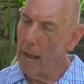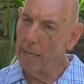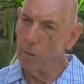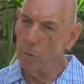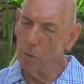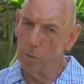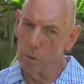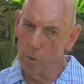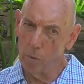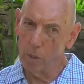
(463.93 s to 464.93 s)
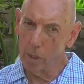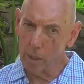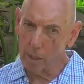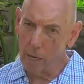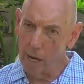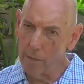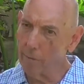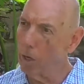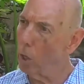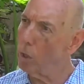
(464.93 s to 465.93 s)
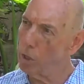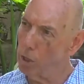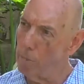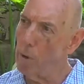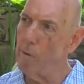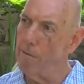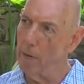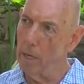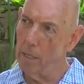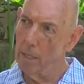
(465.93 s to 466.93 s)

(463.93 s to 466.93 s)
and you kind of gloss them over.